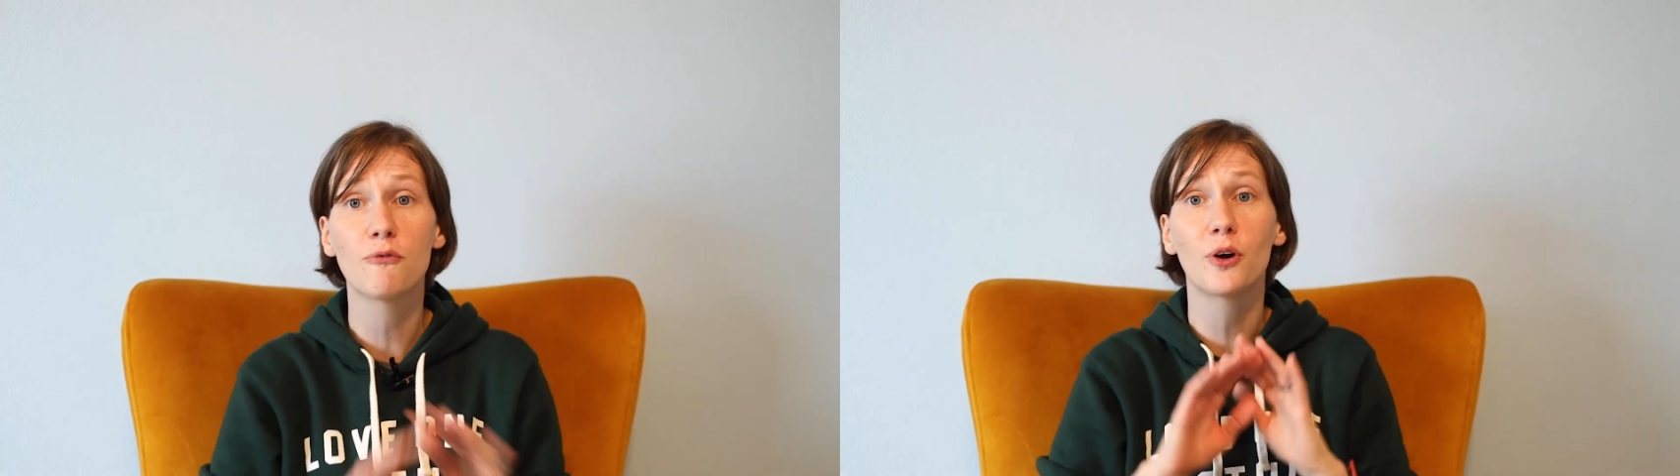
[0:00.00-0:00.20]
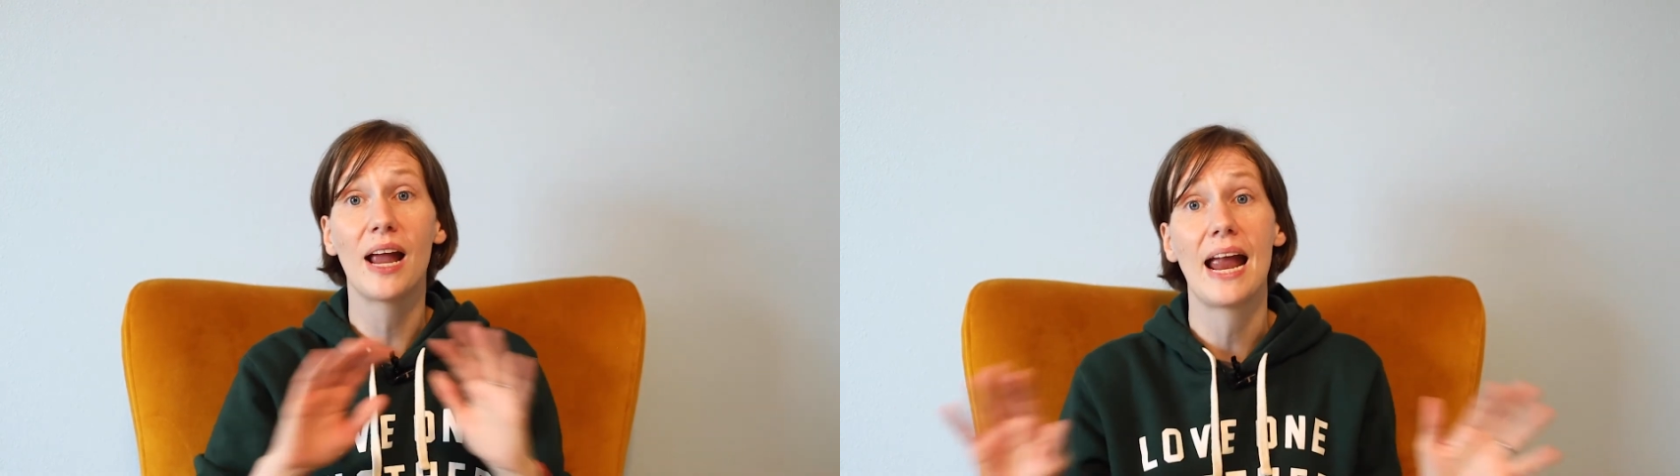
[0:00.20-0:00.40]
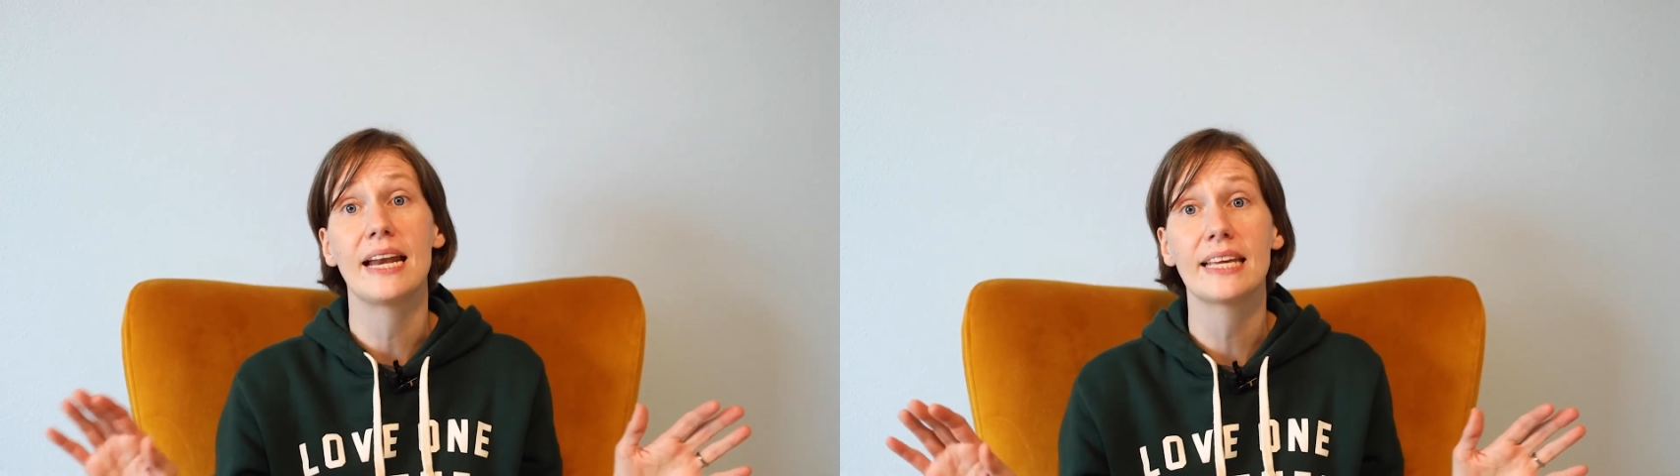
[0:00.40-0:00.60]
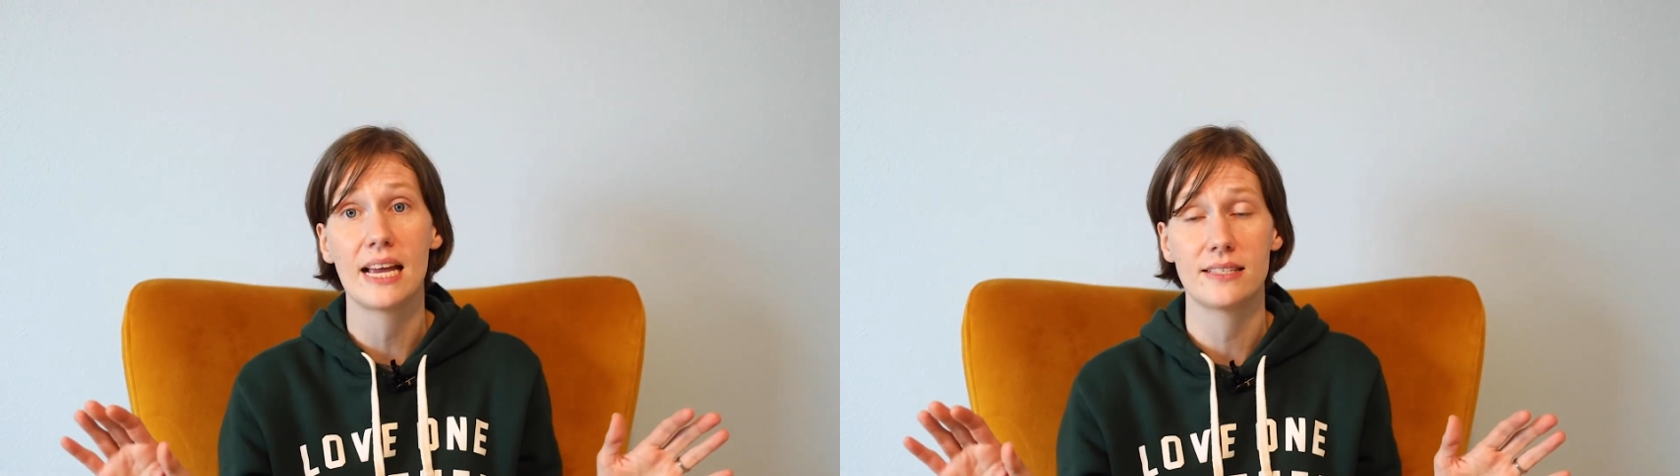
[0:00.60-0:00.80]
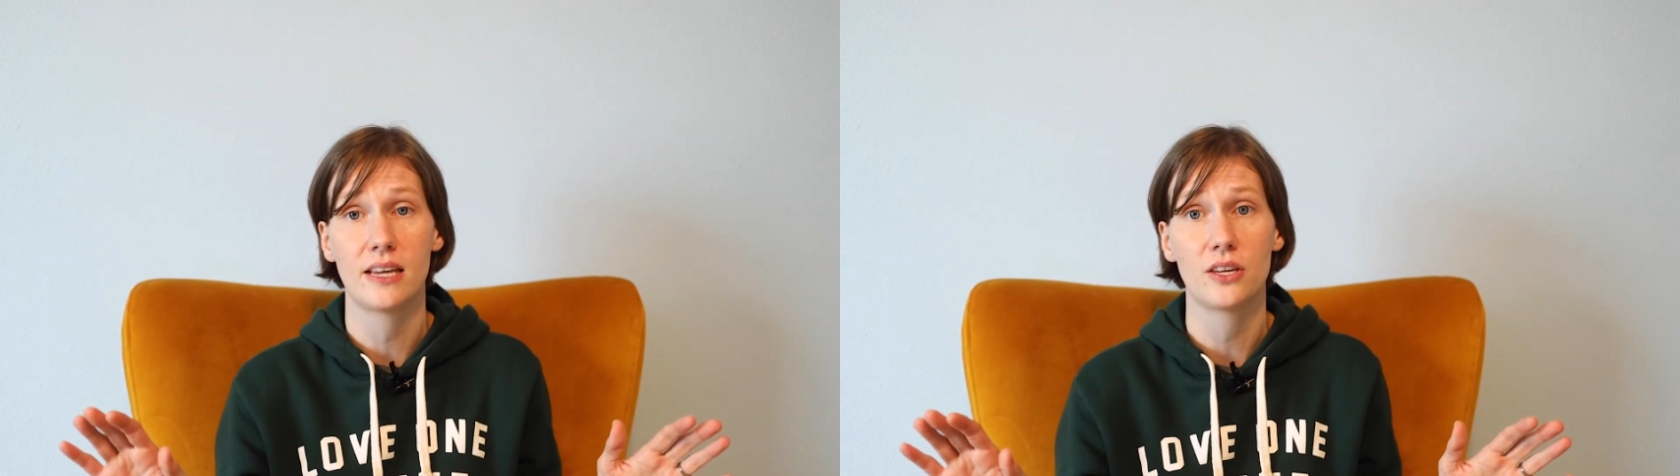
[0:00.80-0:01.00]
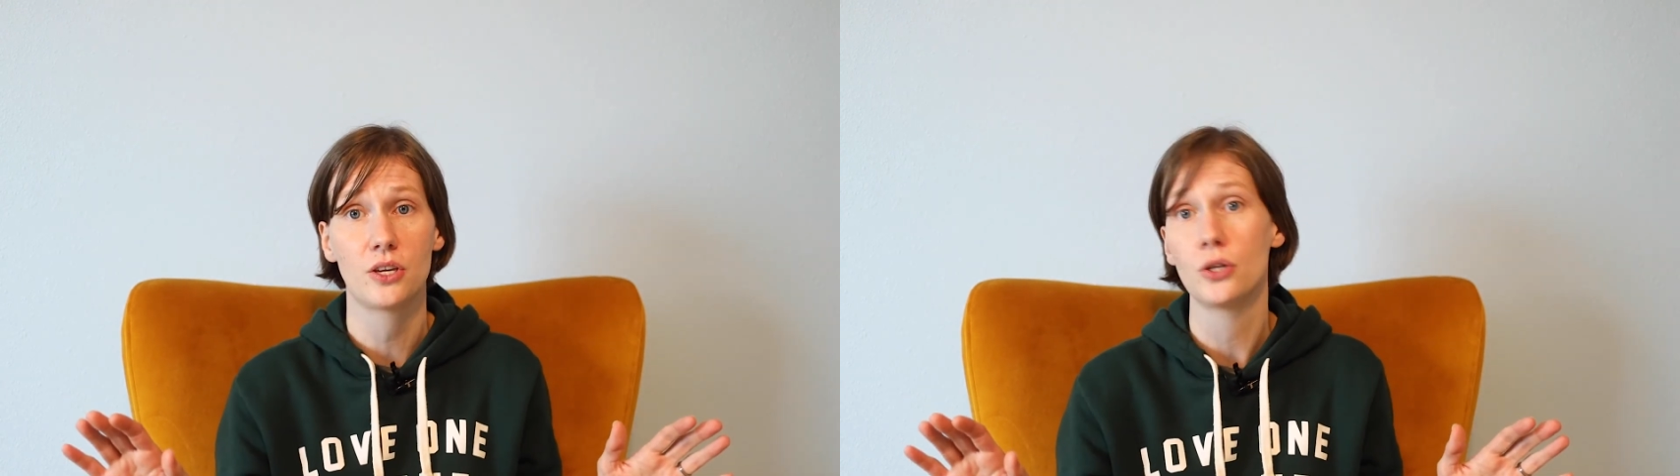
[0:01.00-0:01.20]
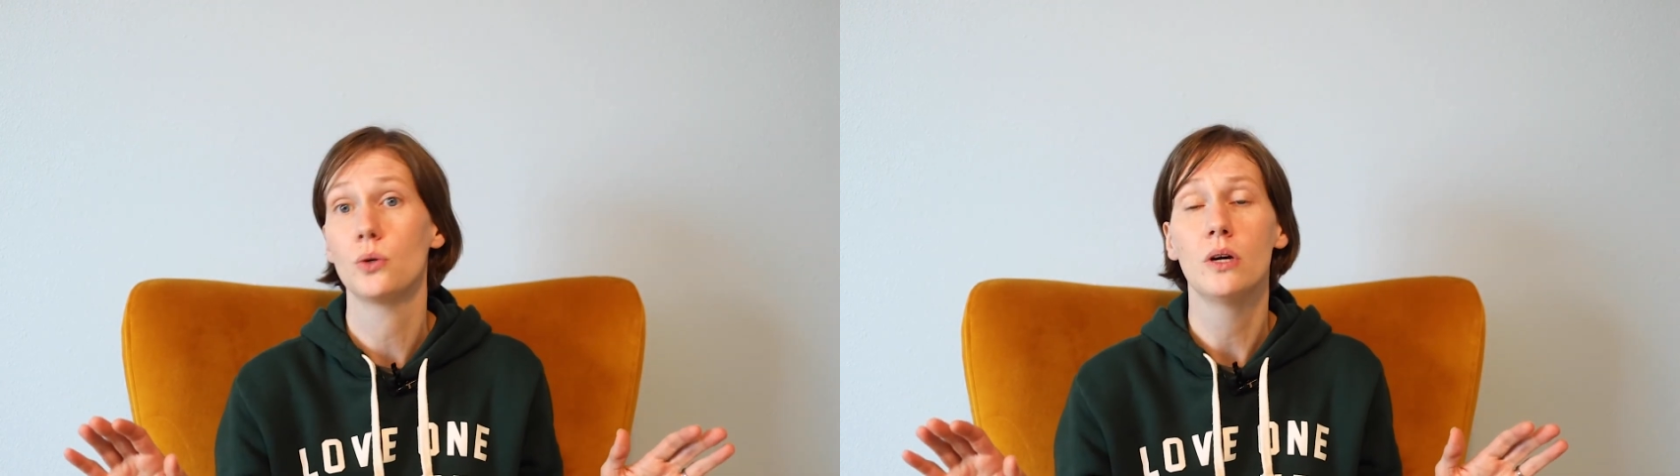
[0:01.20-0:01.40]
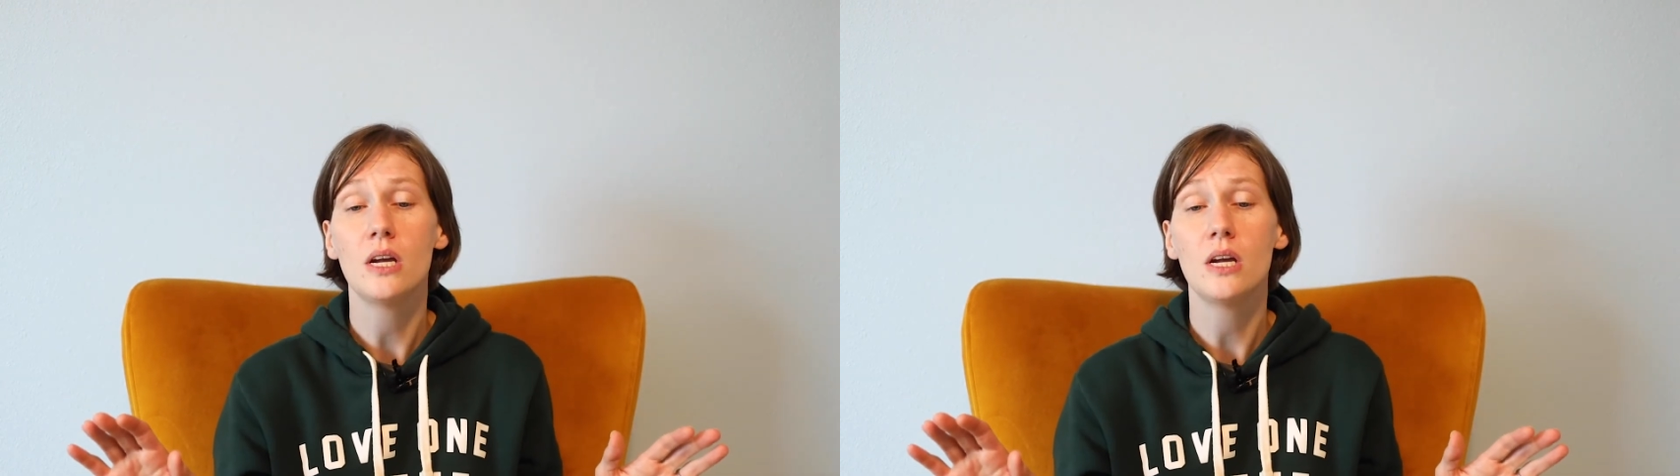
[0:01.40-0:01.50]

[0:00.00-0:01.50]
for any SAQ.